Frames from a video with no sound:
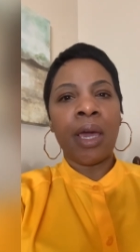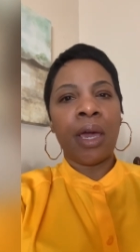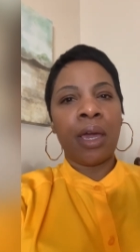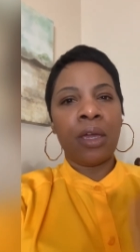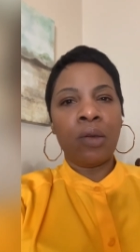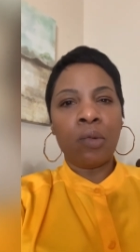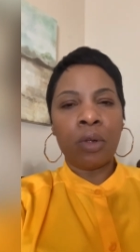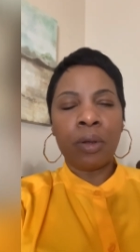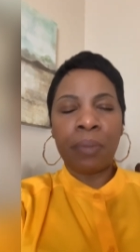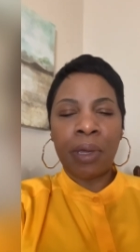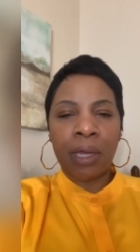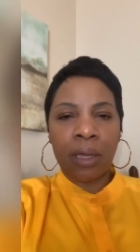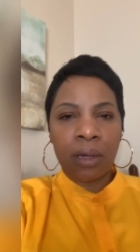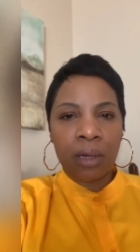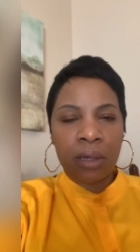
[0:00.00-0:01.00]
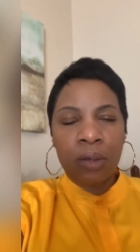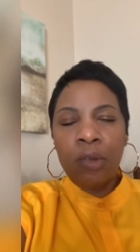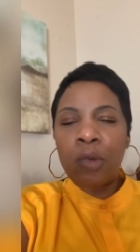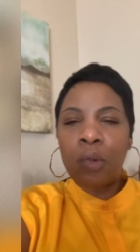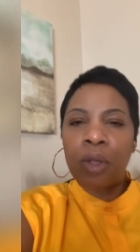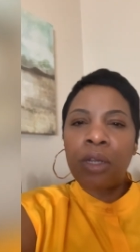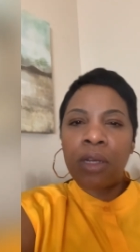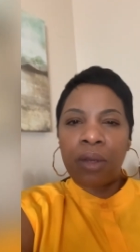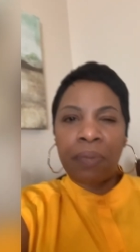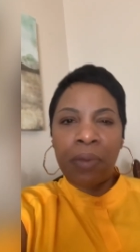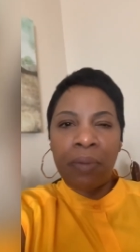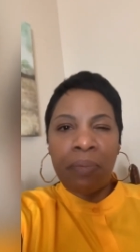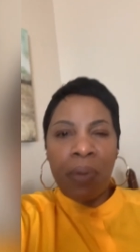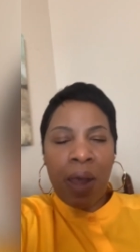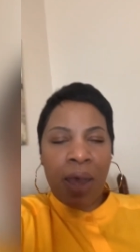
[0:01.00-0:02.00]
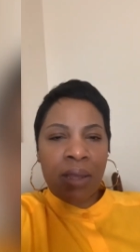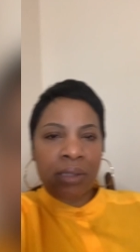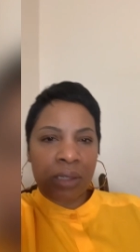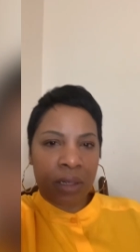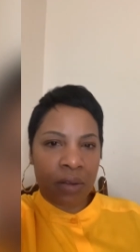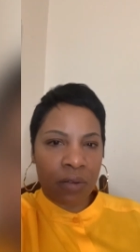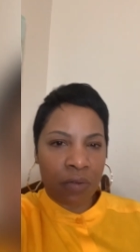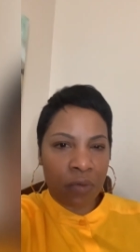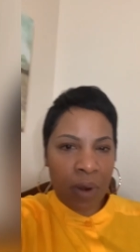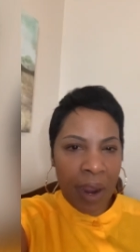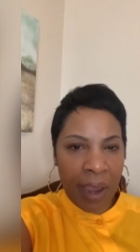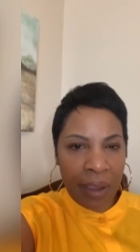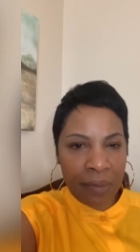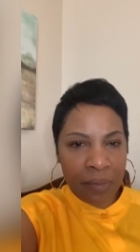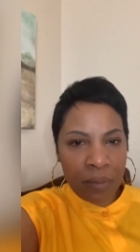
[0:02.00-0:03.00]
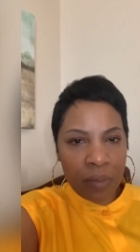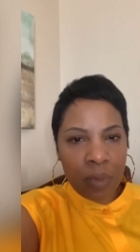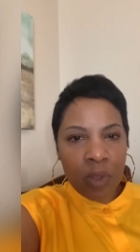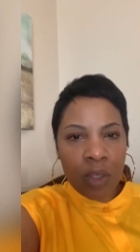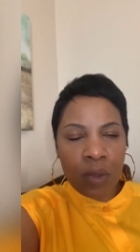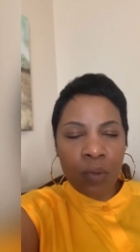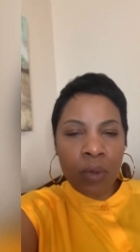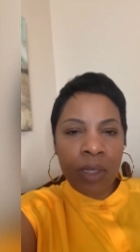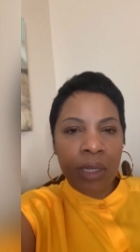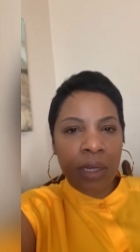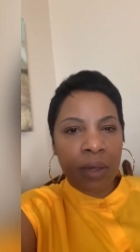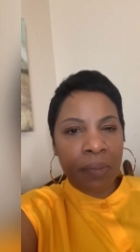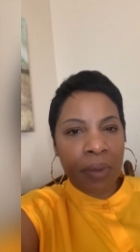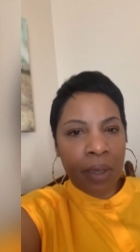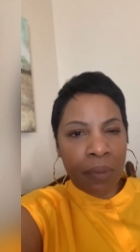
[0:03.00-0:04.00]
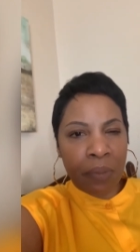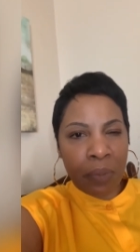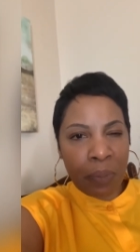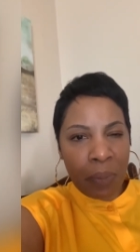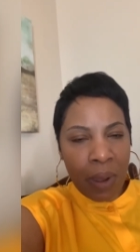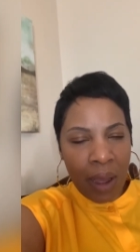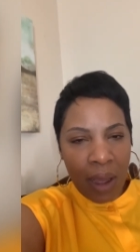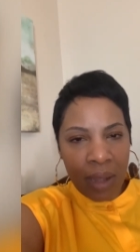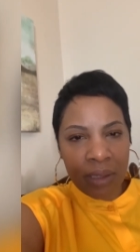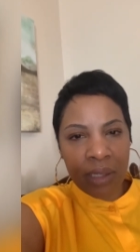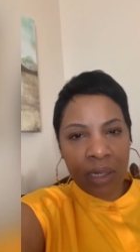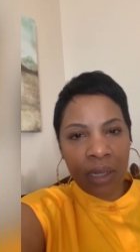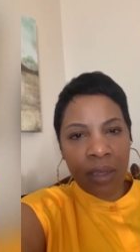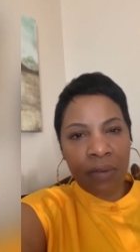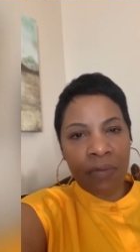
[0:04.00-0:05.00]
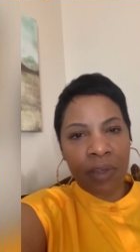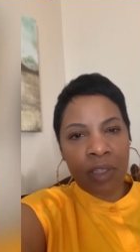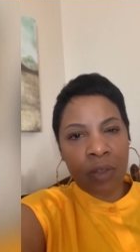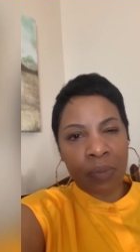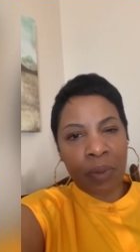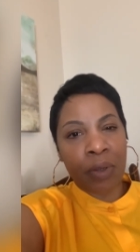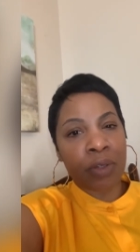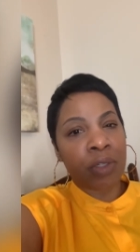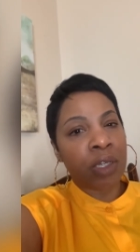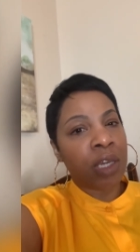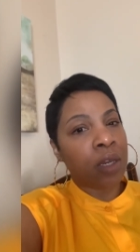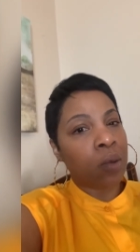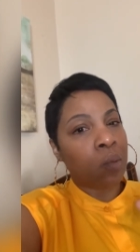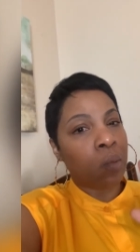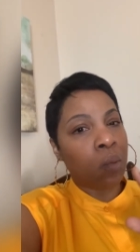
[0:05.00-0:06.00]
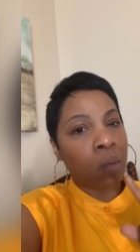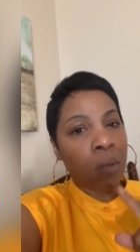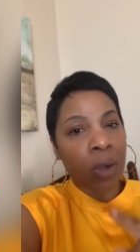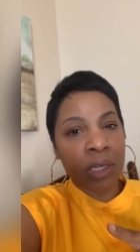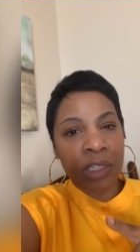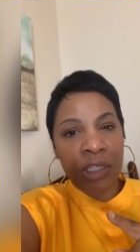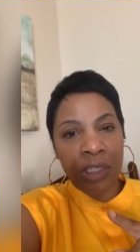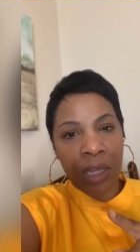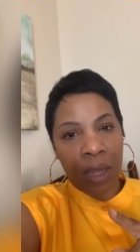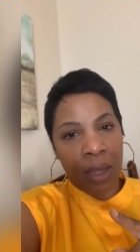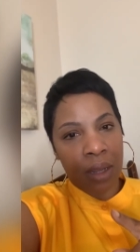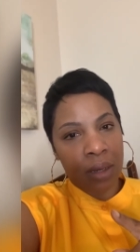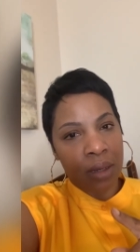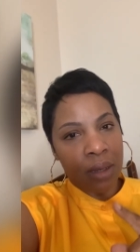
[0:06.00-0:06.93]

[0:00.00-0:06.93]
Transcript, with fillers: and you want to make it you want it to be positive right you want that to be a positive experience. You get one shot